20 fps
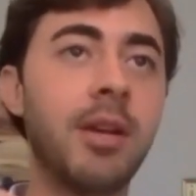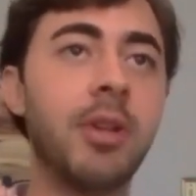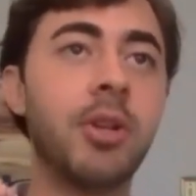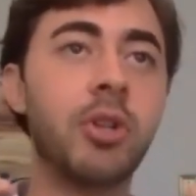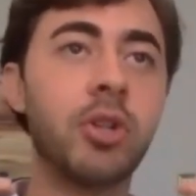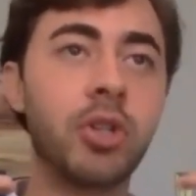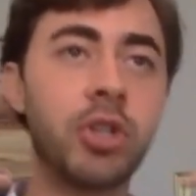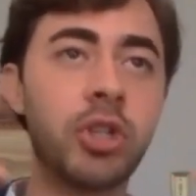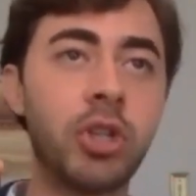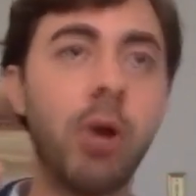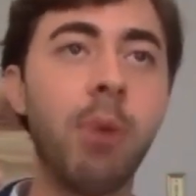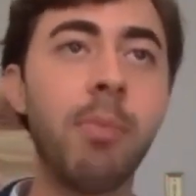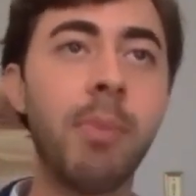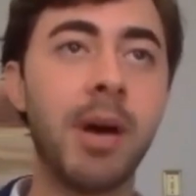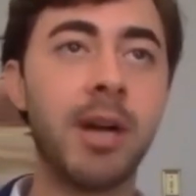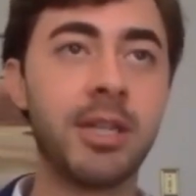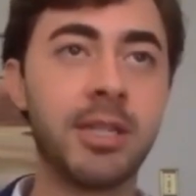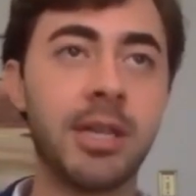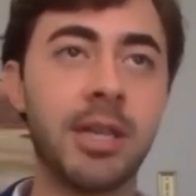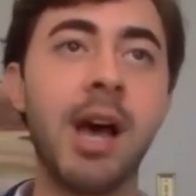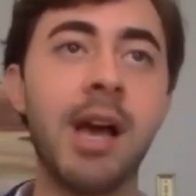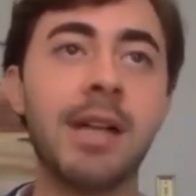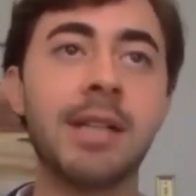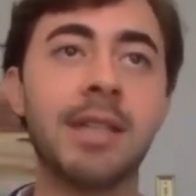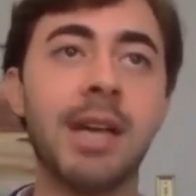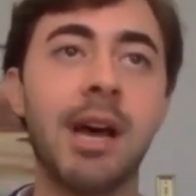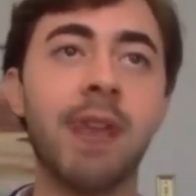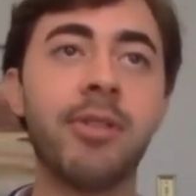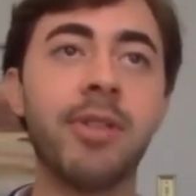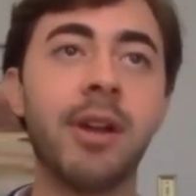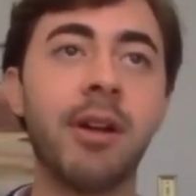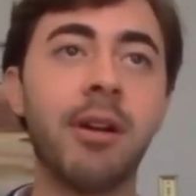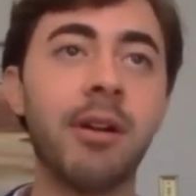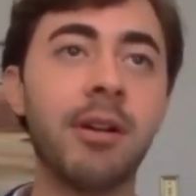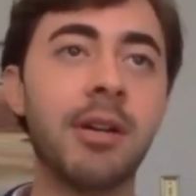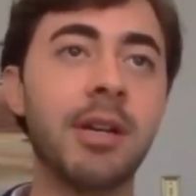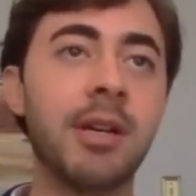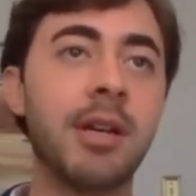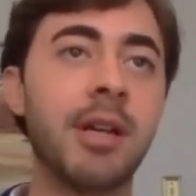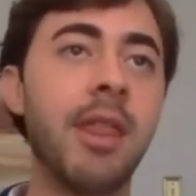There's so much science out there
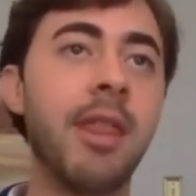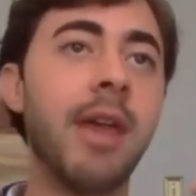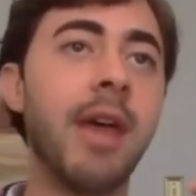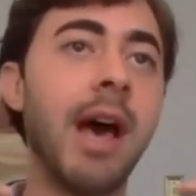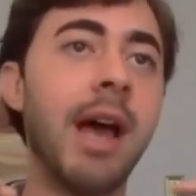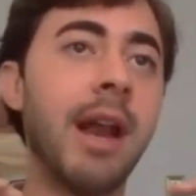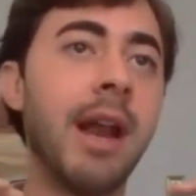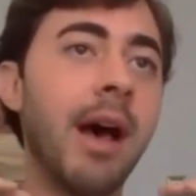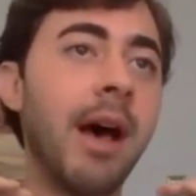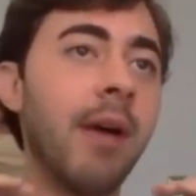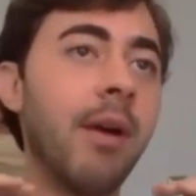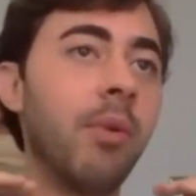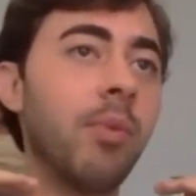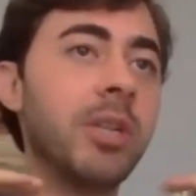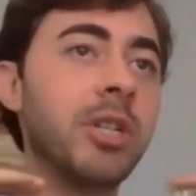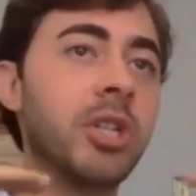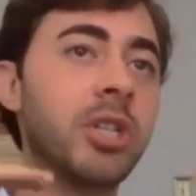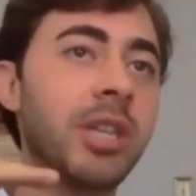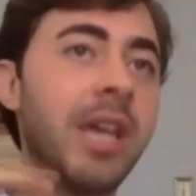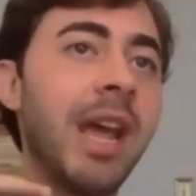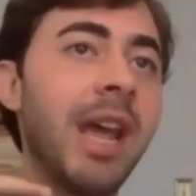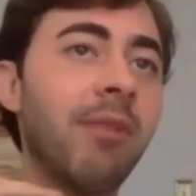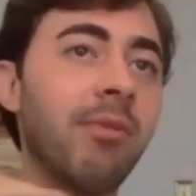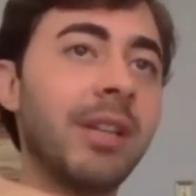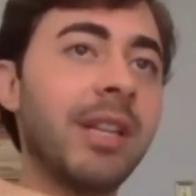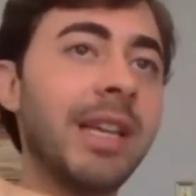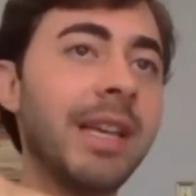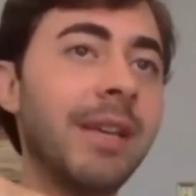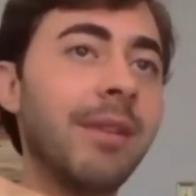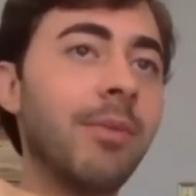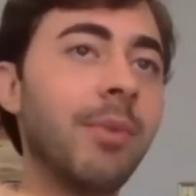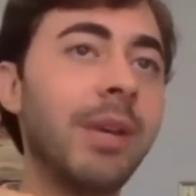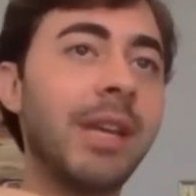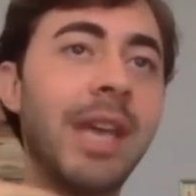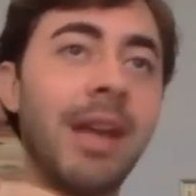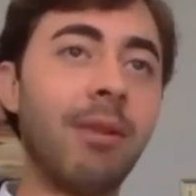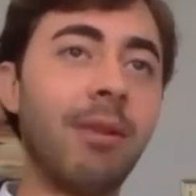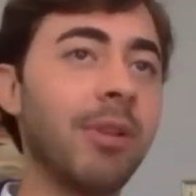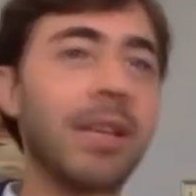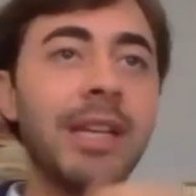that uh, we just can't really, we
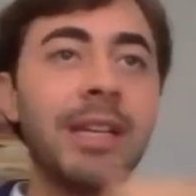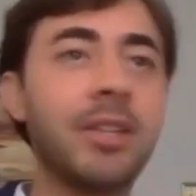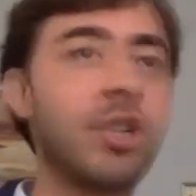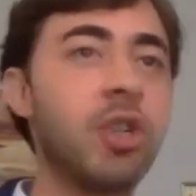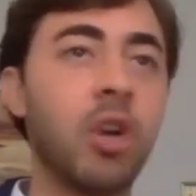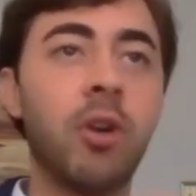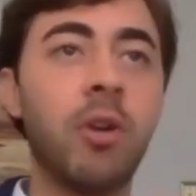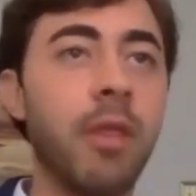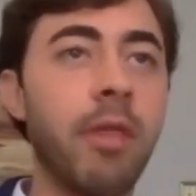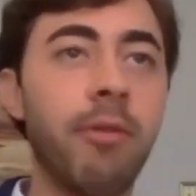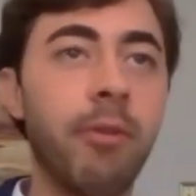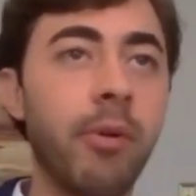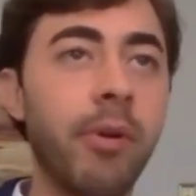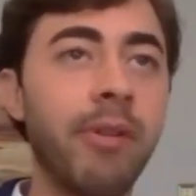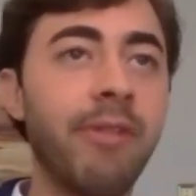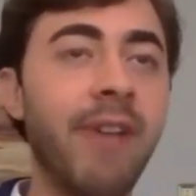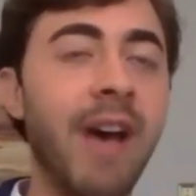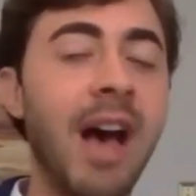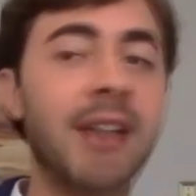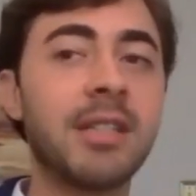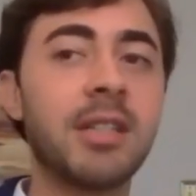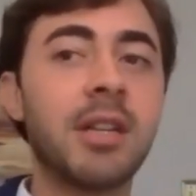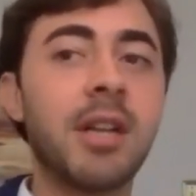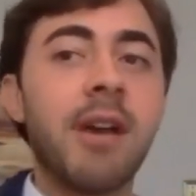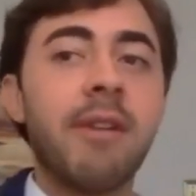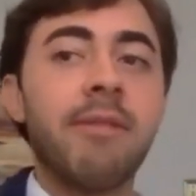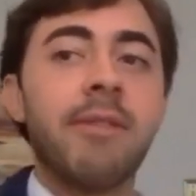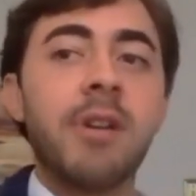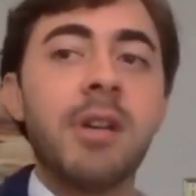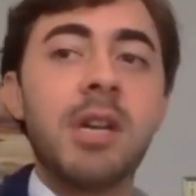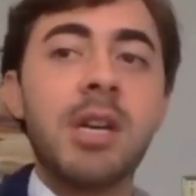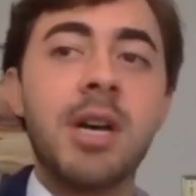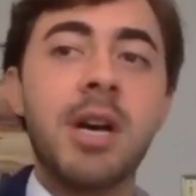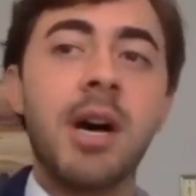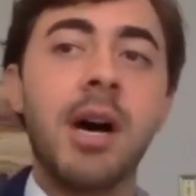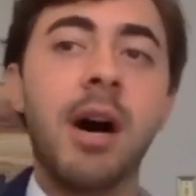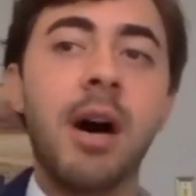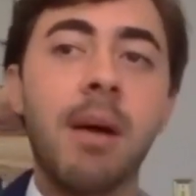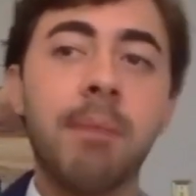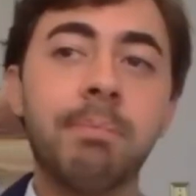can't really churn through it fast enough.
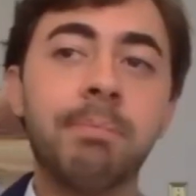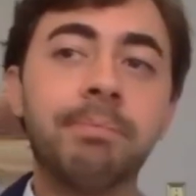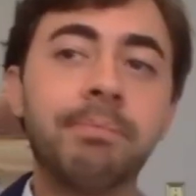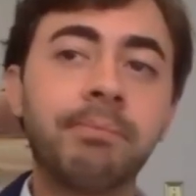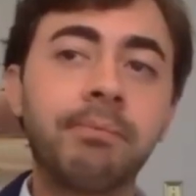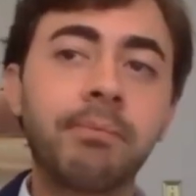Um,